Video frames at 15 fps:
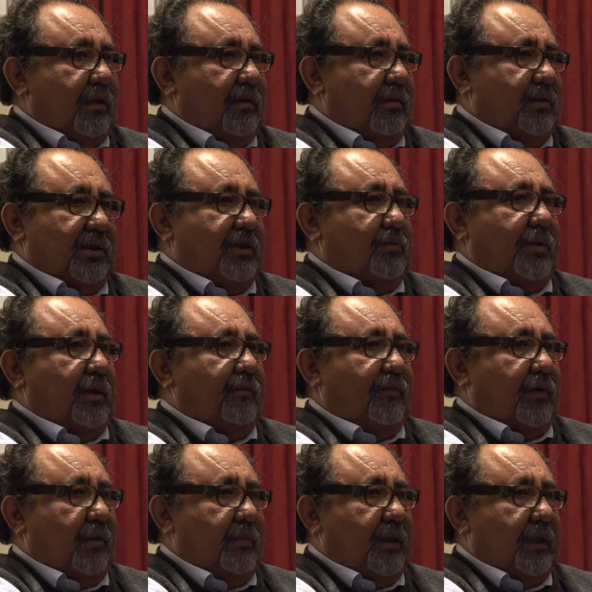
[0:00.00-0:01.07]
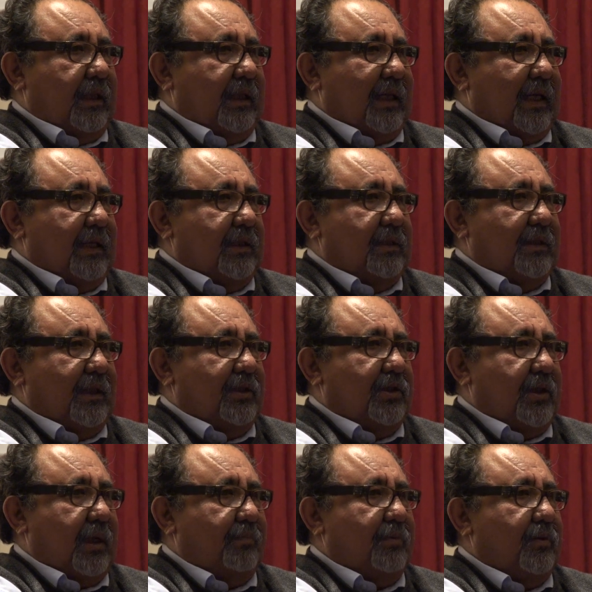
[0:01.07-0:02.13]
you're just reaffirming that that is a
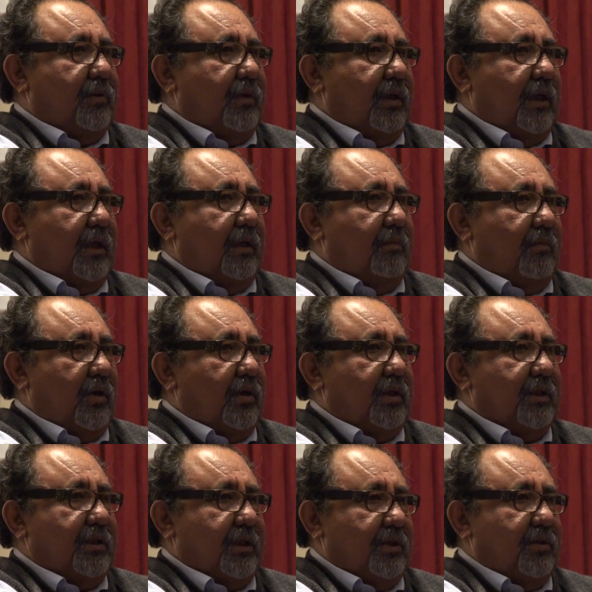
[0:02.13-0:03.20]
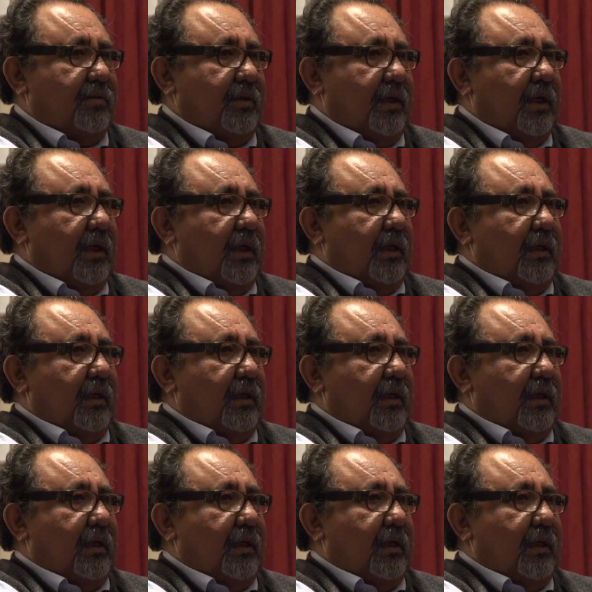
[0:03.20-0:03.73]
chapter in America's history